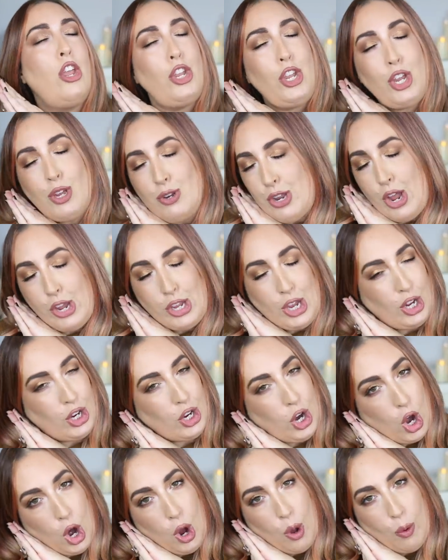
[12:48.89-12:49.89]
You know your
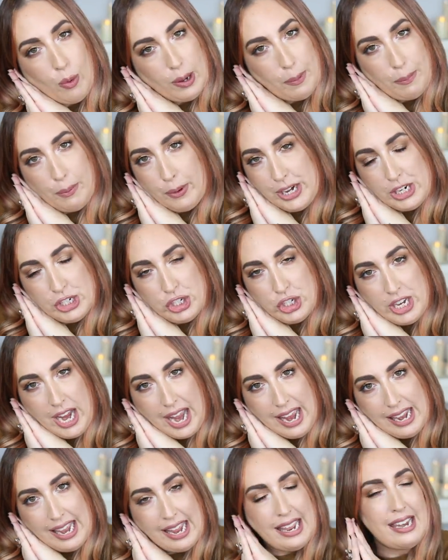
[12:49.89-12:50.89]
girl would
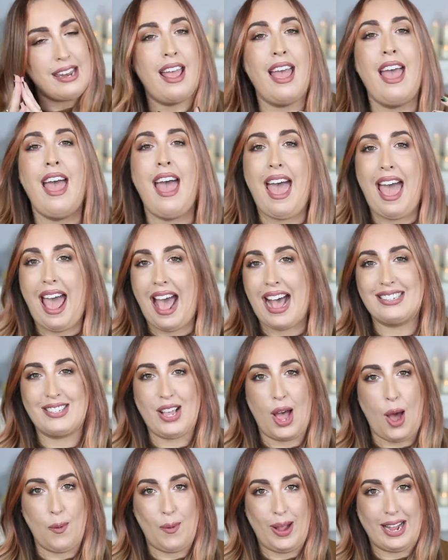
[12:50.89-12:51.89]
appreciate it. As
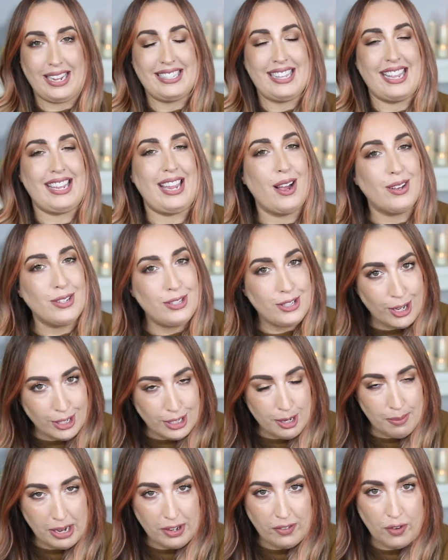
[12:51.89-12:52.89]
always, thank y'all so,
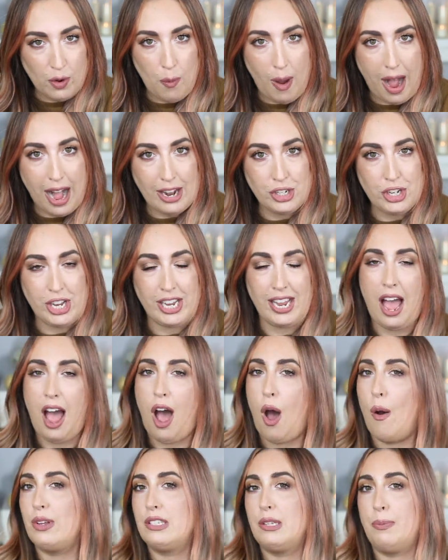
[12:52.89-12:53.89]
so much for watching.
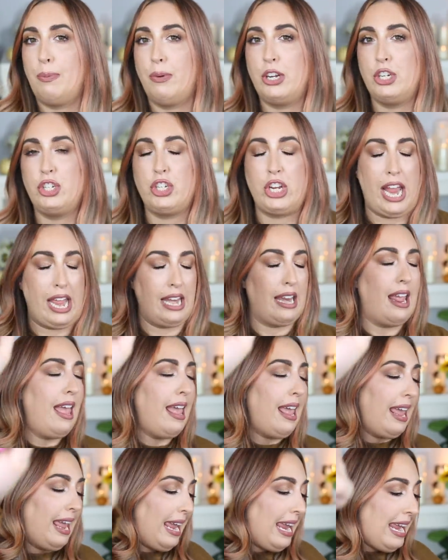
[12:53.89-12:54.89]
I always appreciate
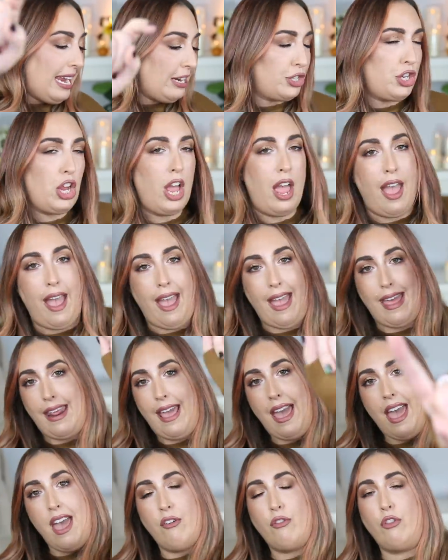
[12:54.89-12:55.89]
each and
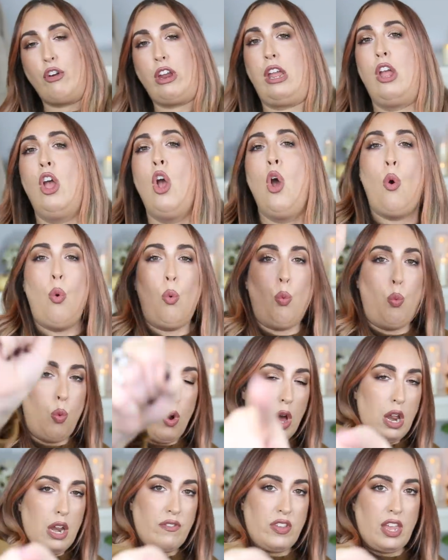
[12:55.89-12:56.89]
every
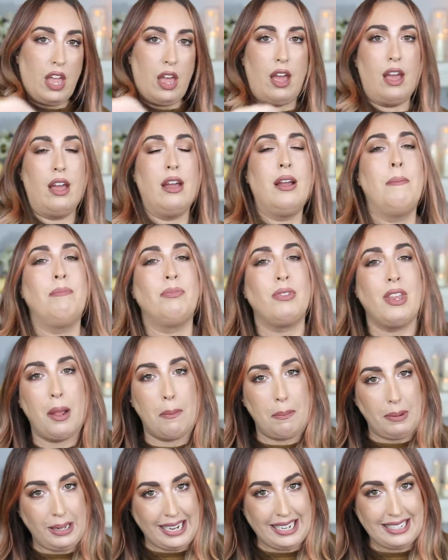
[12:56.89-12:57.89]
one of you.
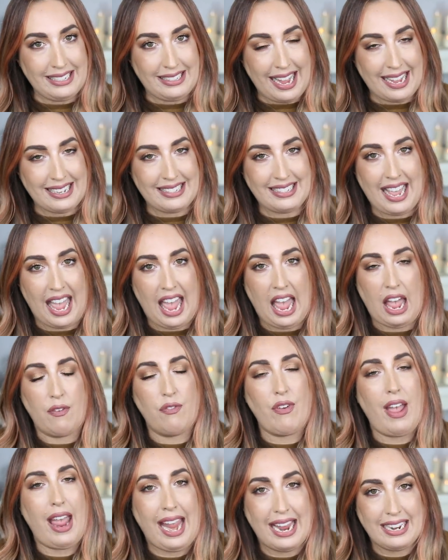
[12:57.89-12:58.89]
Please stay safe
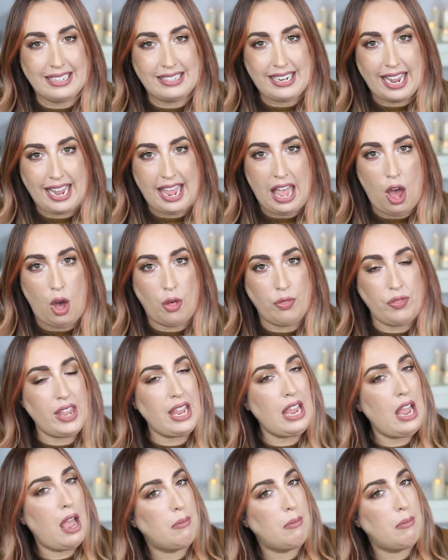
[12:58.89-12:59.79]
and stay healthy.